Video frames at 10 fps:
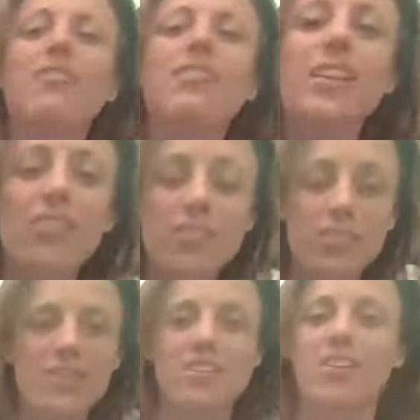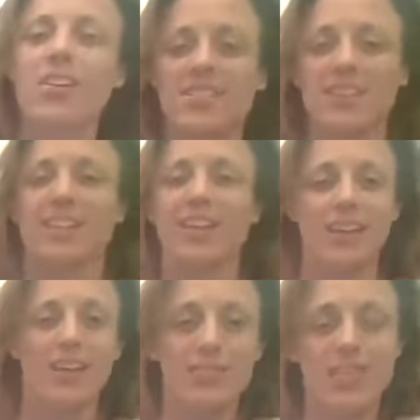I've given you these dogs as a
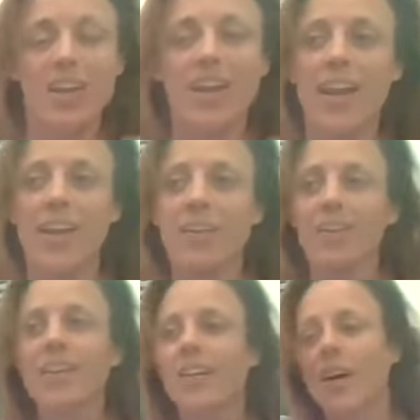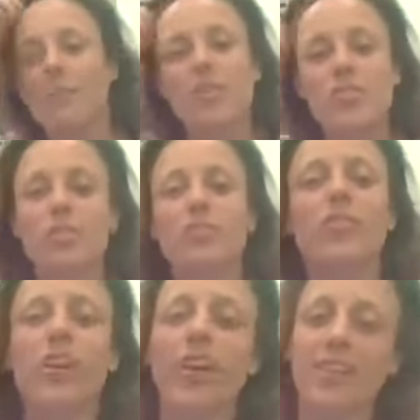gift and a measure of
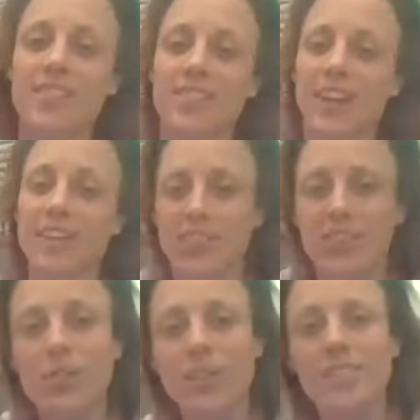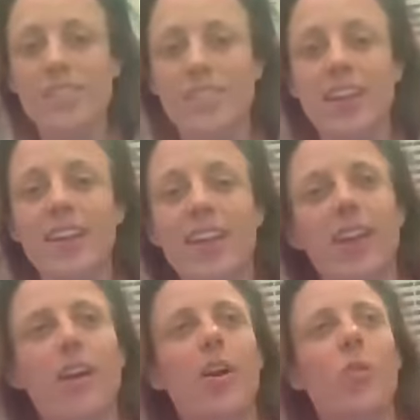grace, so you can see
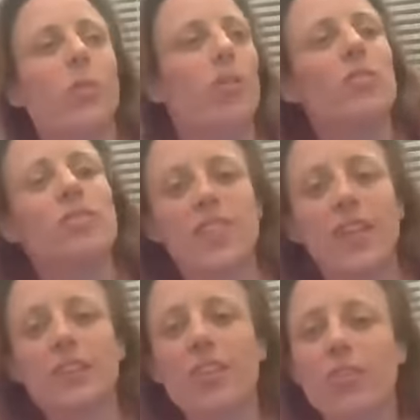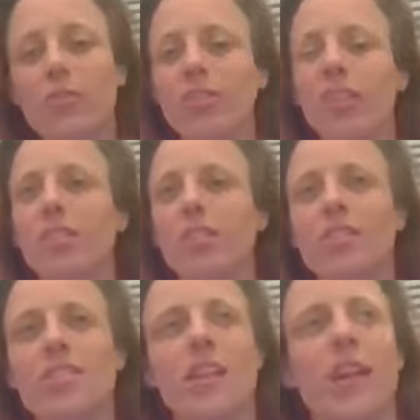like what receiving really
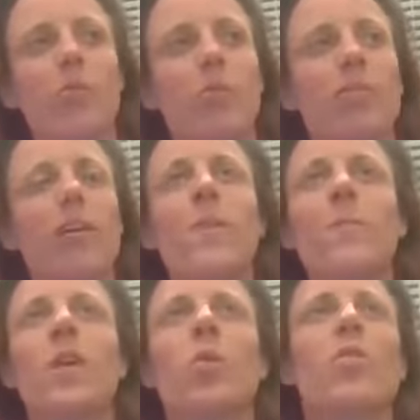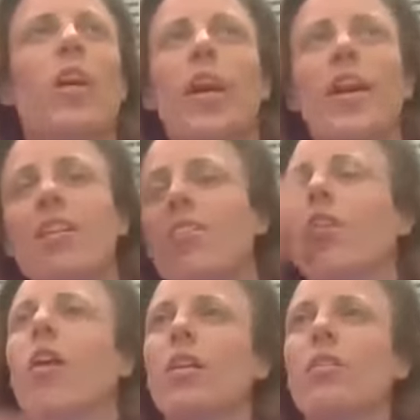looks like without any
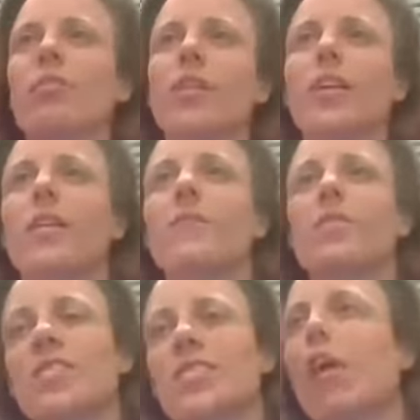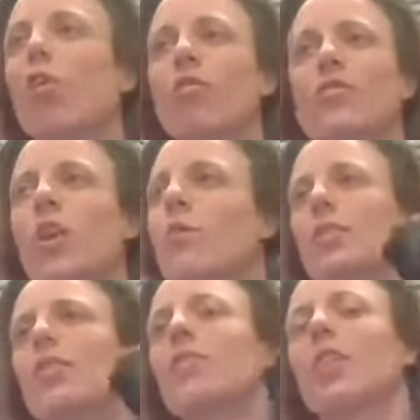thought of like no
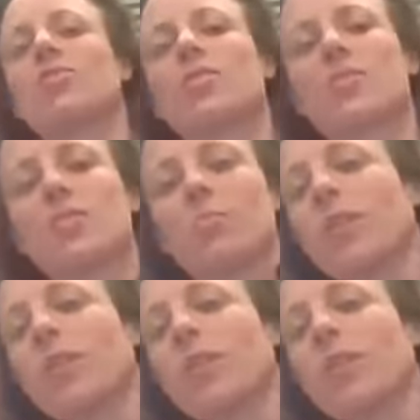self-consciousness